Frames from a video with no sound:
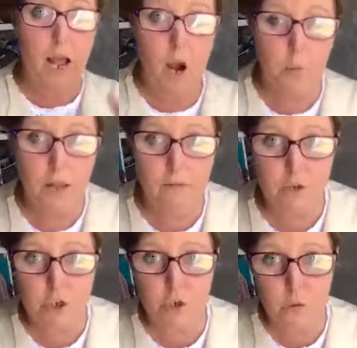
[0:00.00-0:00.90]
I will have
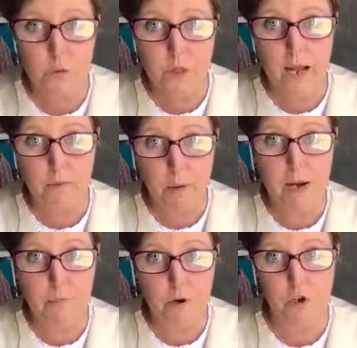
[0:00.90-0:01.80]
to do that paper